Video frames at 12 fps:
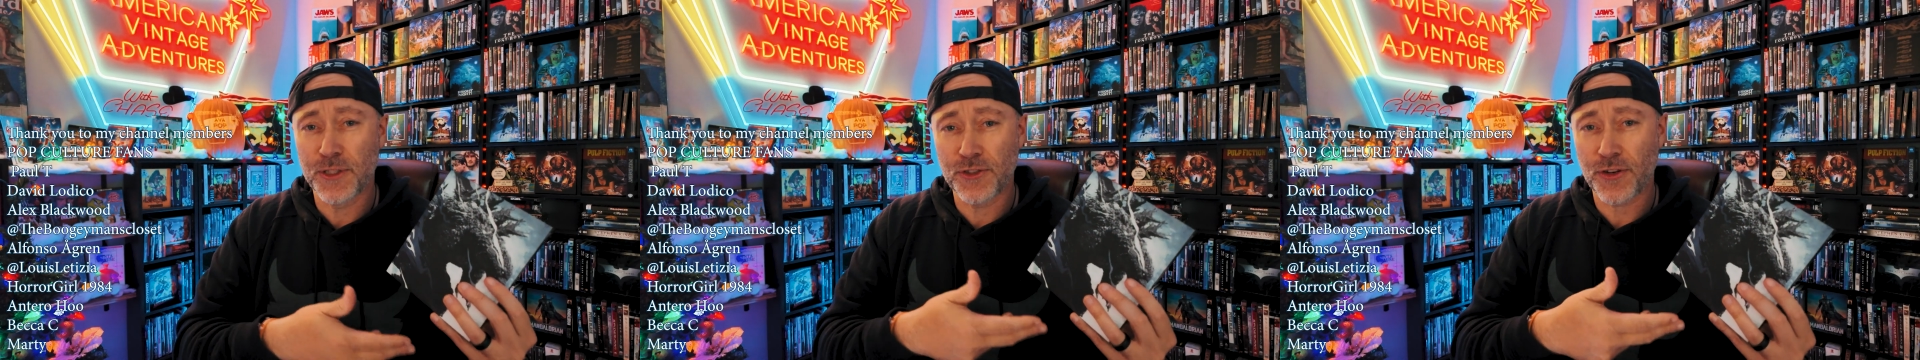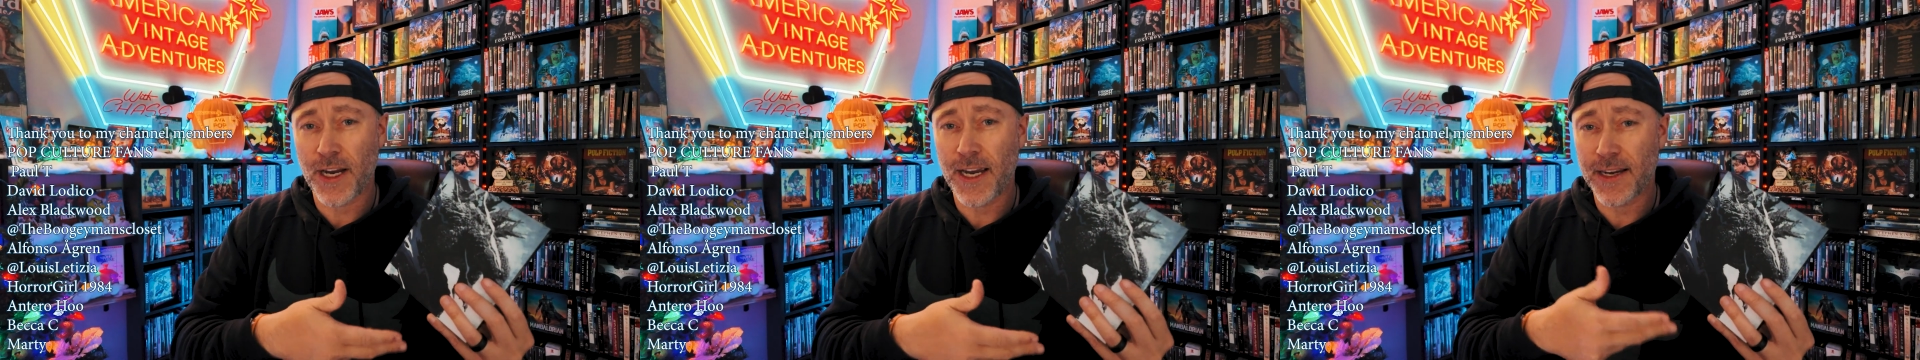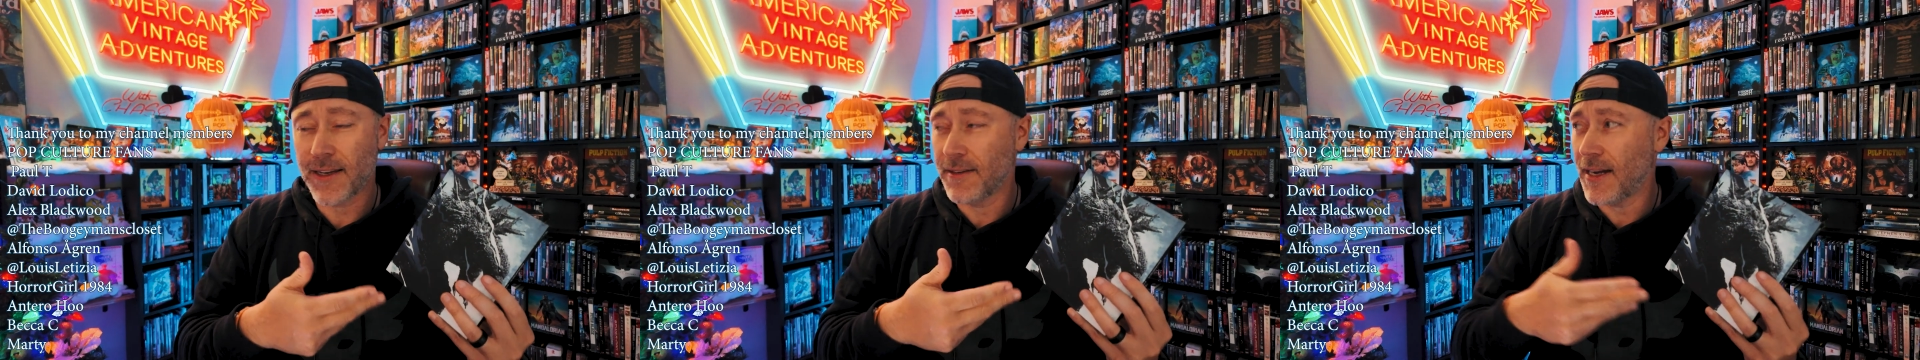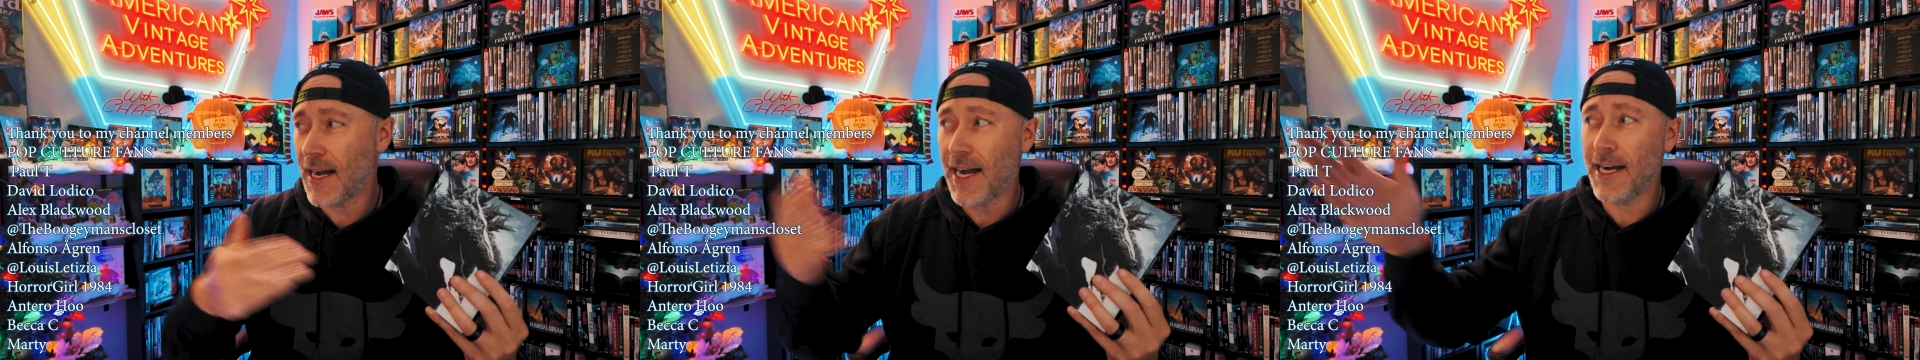track,
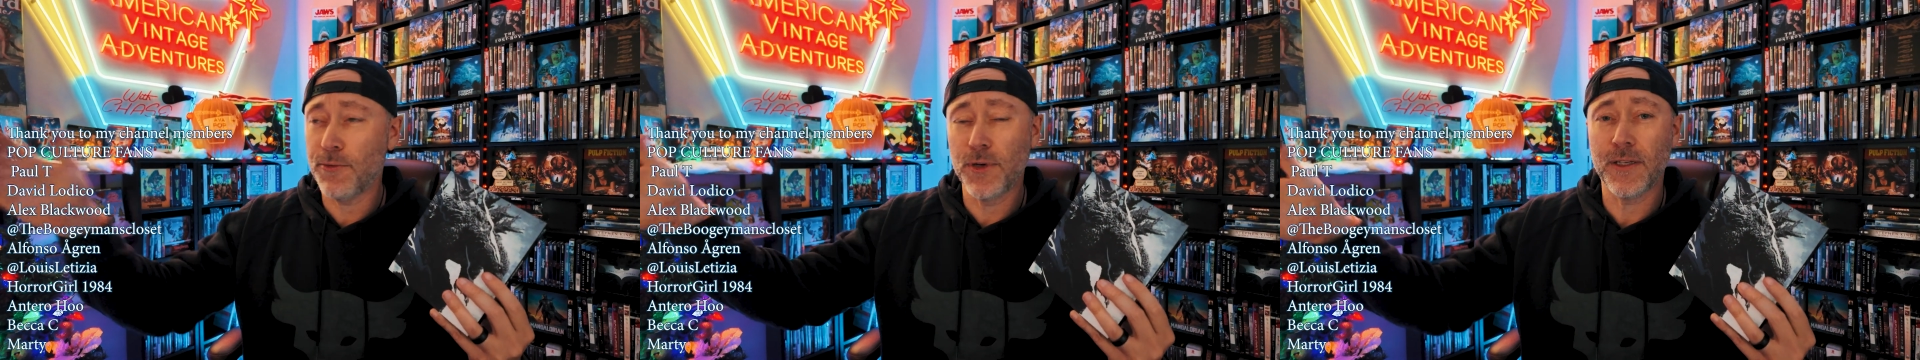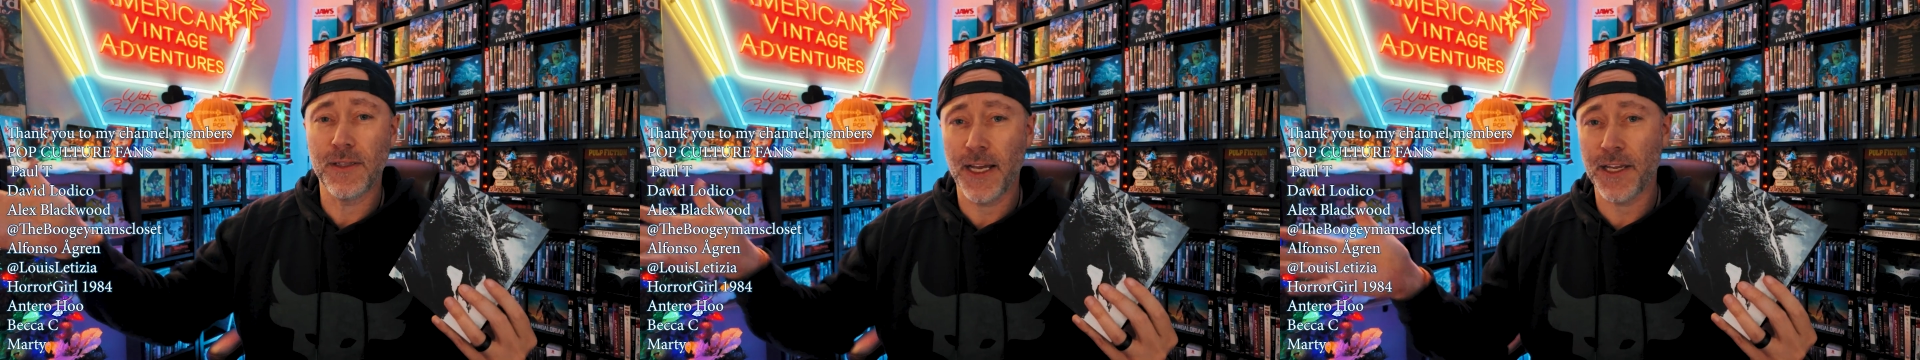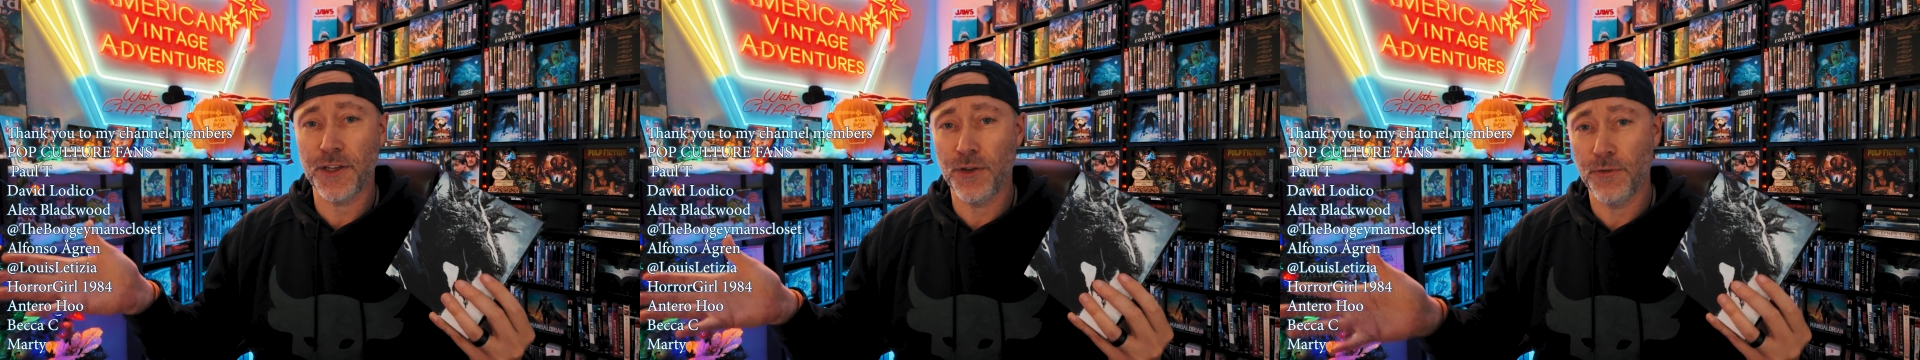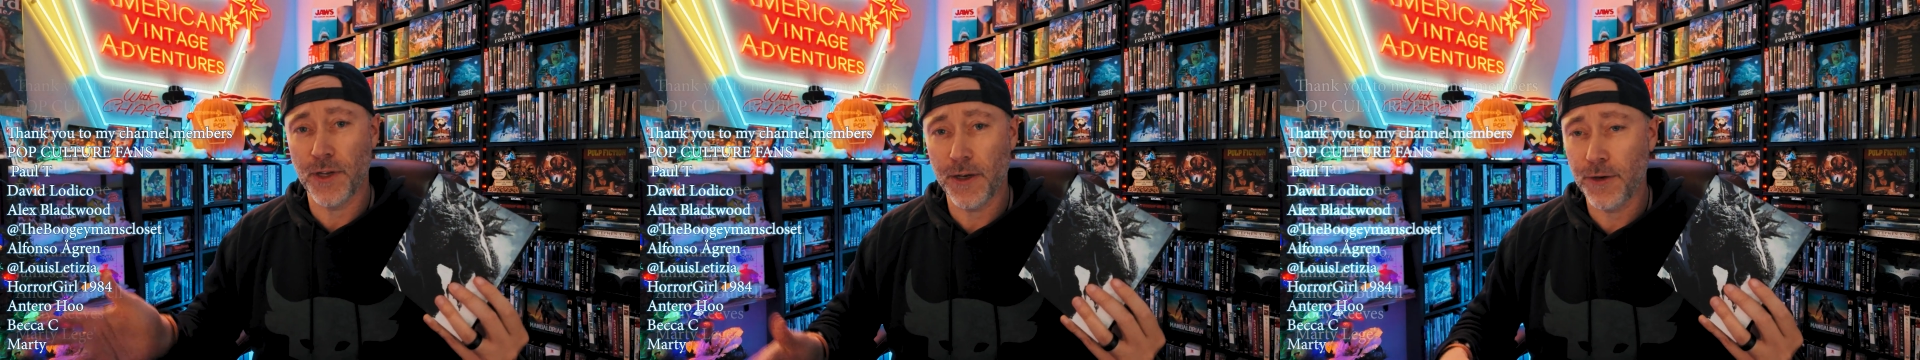I will let
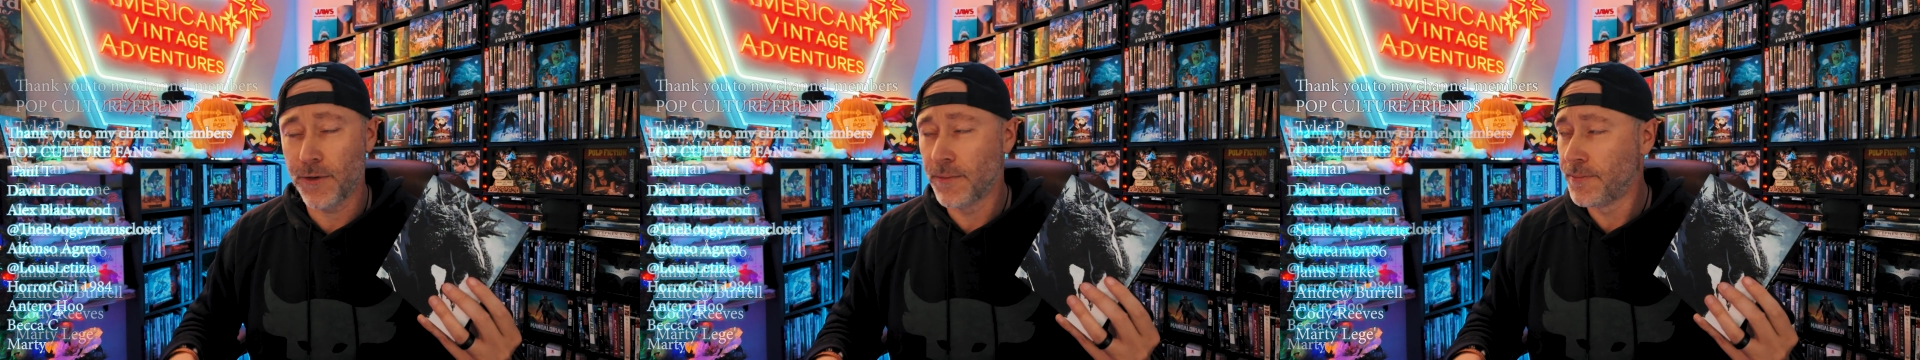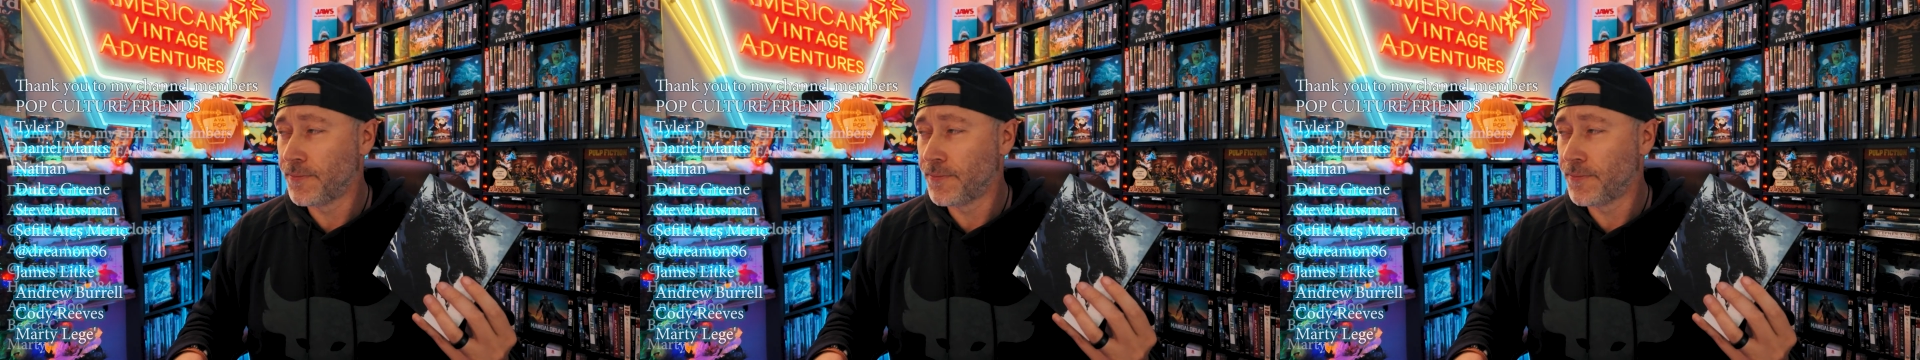you know.